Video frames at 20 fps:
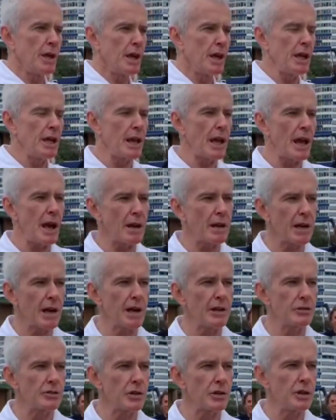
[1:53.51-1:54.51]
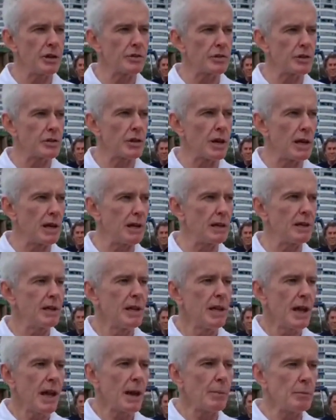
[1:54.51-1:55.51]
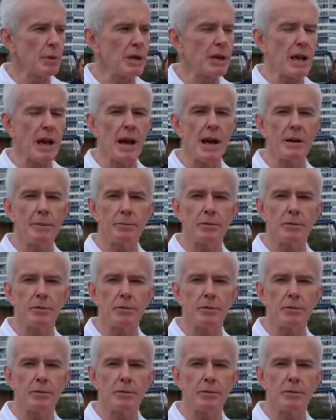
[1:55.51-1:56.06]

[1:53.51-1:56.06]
in our country, Australia, and we can't